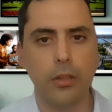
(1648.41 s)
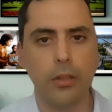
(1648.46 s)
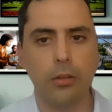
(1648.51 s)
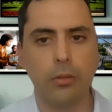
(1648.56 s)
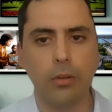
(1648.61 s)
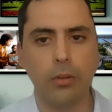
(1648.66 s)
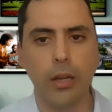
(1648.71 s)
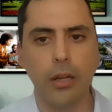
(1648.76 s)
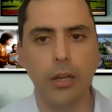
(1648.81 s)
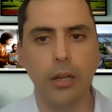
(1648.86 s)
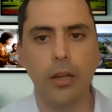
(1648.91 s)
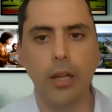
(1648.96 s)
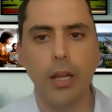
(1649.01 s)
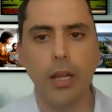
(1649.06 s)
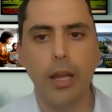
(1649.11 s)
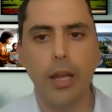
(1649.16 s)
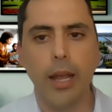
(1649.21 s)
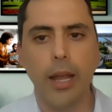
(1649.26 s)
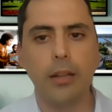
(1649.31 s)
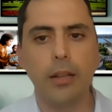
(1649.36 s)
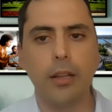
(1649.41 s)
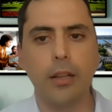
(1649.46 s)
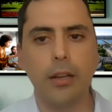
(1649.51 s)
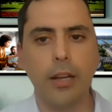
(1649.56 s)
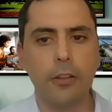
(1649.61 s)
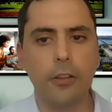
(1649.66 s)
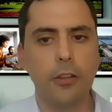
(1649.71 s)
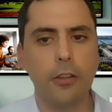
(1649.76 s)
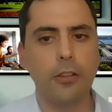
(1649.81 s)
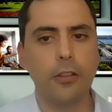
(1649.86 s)
right? And the
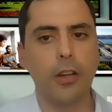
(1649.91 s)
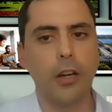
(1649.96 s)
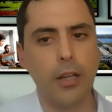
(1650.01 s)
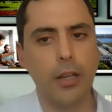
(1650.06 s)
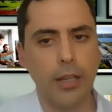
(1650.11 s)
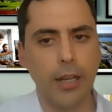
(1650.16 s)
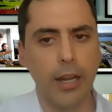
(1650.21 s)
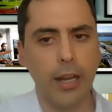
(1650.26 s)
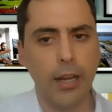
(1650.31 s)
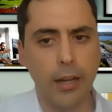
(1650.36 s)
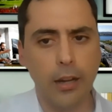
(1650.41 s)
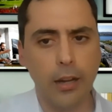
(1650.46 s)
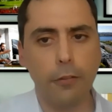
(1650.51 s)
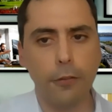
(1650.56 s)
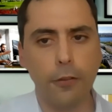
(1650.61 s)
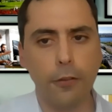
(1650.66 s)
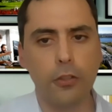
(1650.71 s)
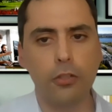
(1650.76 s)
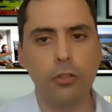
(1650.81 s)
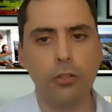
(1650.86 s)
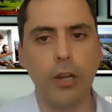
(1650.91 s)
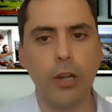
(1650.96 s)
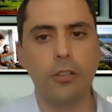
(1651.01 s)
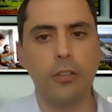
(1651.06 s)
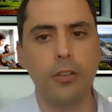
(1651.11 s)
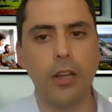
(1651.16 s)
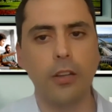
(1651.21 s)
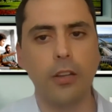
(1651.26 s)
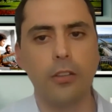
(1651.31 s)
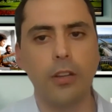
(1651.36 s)
necessary data for
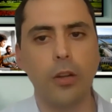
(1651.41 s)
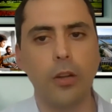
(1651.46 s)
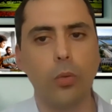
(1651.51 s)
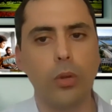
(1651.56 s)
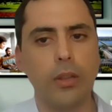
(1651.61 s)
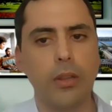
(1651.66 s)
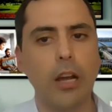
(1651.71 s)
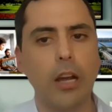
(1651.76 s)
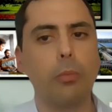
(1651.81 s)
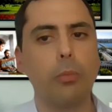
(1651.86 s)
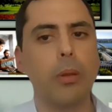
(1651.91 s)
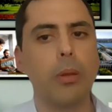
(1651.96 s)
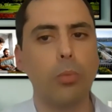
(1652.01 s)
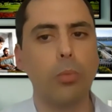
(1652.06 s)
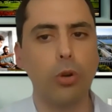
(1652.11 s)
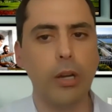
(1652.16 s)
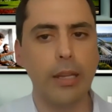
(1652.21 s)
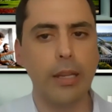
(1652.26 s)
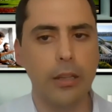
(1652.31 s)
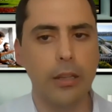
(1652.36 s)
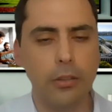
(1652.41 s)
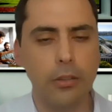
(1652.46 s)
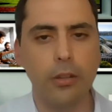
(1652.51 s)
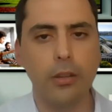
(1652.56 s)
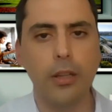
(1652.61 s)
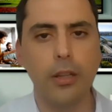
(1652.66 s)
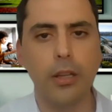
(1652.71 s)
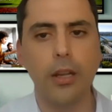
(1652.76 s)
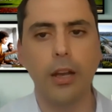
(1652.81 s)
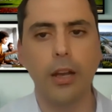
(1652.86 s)
stress testing will now be more
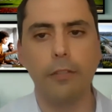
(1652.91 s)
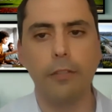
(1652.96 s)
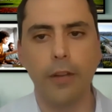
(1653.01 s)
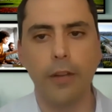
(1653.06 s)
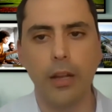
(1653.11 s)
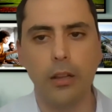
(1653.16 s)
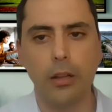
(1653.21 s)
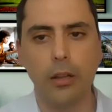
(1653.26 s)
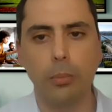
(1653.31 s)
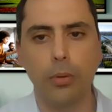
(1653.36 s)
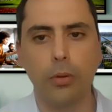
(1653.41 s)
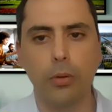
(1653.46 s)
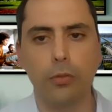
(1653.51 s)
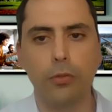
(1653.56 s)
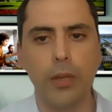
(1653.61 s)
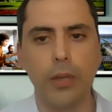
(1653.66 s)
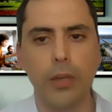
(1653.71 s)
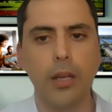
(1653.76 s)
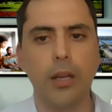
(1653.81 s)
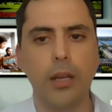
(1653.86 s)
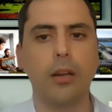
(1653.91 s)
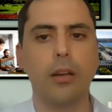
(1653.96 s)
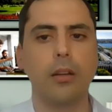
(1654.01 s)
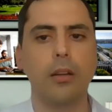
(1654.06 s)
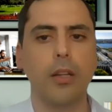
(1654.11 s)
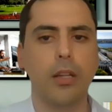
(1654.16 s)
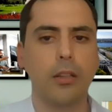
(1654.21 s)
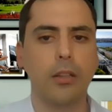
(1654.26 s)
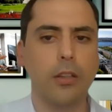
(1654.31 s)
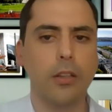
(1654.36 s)
easily available via
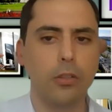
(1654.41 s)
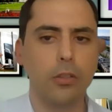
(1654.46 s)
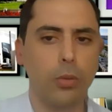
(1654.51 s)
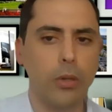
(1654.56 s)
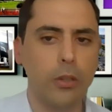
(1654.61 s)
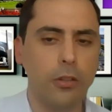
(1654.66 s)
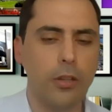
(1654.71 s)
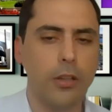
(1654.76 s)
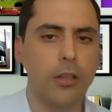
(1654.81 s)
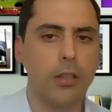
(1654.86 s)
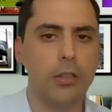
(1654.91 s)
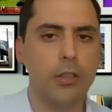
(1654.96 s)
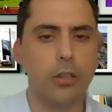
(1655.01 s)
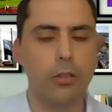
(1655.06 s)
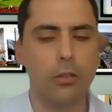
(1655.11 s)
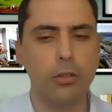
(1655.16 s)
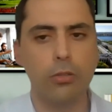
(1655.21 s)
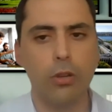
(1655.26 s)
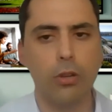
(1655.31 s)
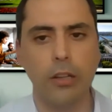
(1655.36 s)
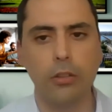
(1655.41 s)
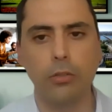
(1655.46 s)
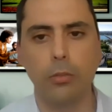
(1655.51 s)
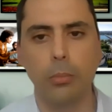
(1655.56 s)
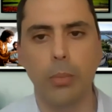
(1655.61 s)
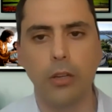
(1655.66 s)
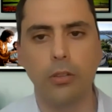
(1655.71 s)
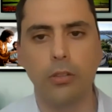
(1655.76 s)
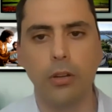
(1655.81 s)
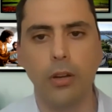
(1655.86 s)
these recent digital
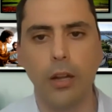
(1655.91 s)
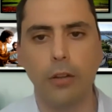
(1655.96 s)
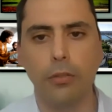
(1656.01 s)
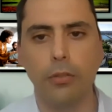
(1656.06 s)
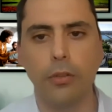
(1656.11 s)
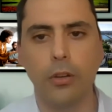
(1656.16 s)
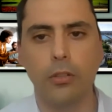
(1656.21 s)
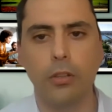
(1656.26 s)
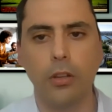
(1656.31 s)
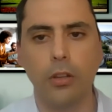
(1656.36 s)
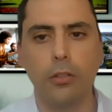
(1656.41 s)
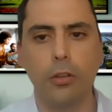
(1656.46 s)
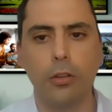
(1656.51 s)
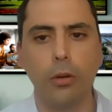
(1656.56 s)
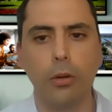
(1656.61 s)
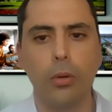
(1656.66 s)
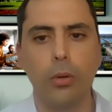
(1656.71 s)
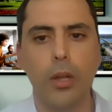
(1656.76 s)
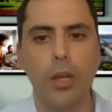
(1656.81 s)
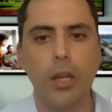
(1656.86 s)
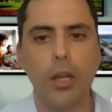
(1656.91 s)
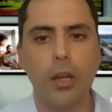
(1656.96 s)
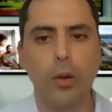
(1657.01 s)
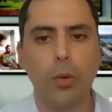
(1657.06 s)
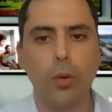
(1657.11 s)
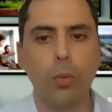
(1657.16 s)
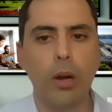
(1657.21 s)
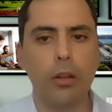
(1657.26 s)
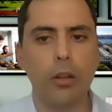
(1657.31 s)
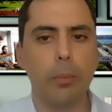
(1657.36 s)
transformation efforts. And so
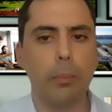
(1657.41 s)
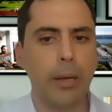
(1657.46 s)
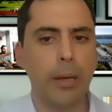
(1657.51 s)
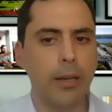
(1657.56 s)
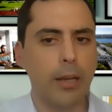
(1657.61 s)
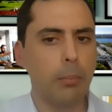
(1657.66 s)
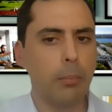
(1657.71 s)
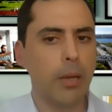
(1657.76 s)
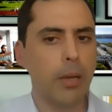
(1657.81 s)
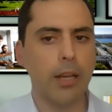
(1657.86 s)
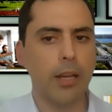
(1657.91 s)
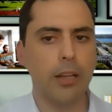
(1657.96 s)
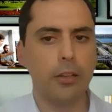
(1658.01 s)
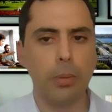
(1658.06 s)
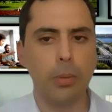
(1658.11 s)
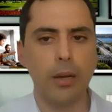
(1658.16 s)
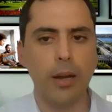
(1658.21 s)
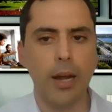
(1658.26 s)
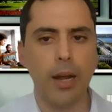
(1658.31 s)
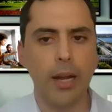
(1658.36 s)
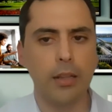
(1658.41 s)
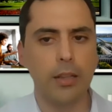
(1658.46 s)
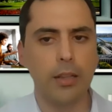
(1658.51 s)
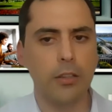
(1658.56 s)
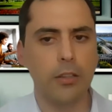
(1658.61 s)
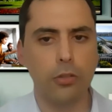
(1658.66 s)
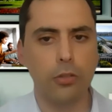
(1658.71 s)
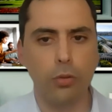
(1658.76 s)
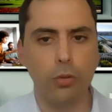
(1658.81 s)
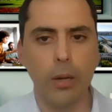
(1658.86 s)
while the pandemic has been highly
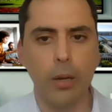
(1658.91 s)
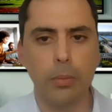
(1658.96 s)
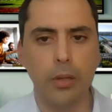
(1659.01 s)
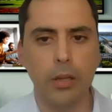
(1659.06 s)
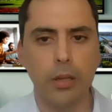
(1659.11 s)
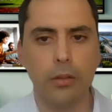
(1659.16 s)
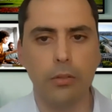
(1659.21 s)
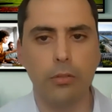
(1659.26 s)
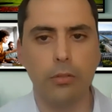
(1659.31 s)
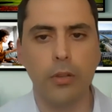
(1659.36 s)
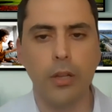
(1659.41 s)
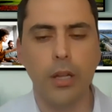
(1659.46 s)
disruptive,